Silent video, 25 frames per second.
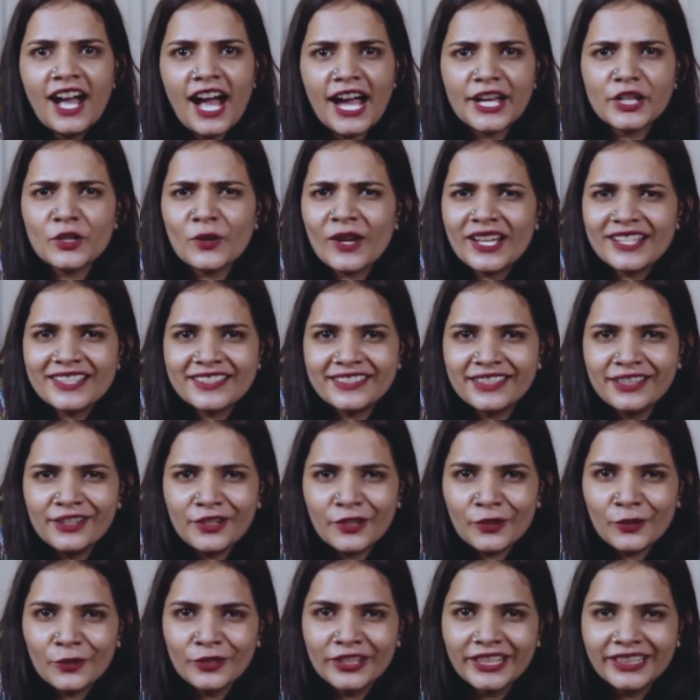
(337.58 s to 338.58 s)
Are you guys
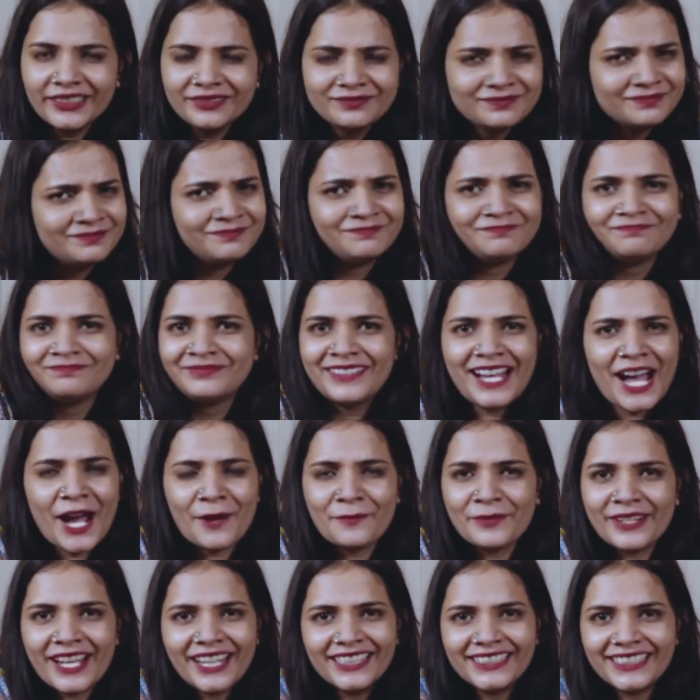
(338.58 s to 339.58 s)
still rolling?
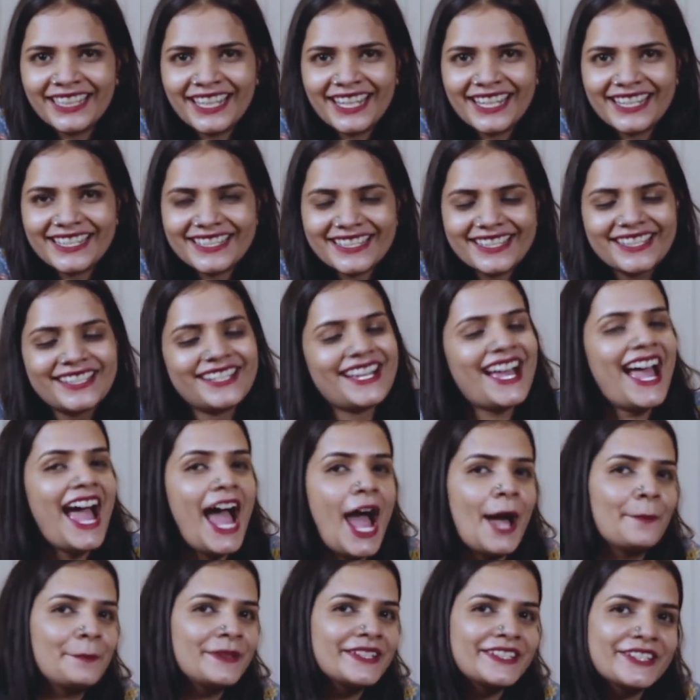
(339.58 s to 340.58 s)
I'm done, guys.
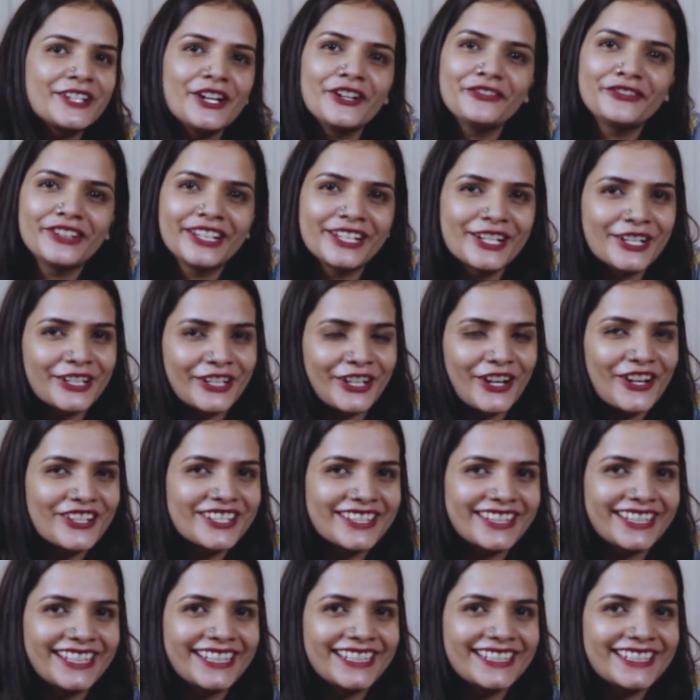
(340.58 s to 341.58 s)
Happy surfing
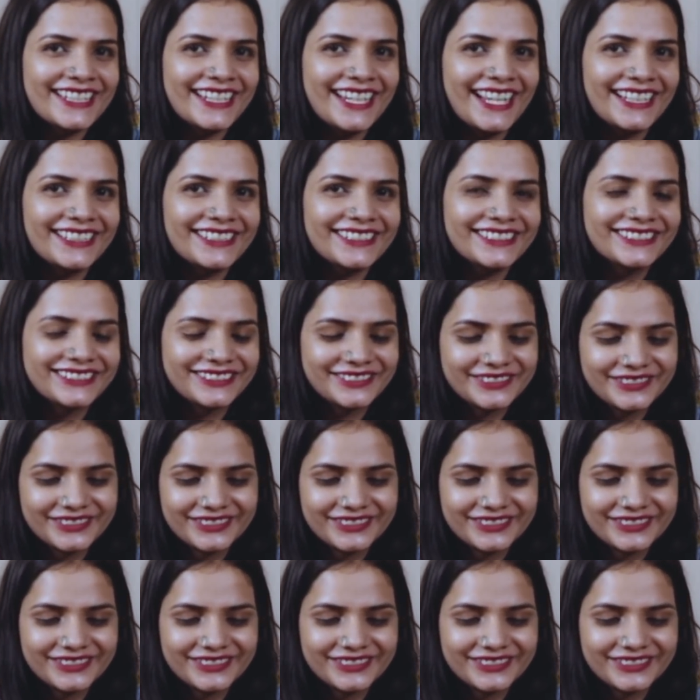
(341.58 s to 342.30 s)
across the internet.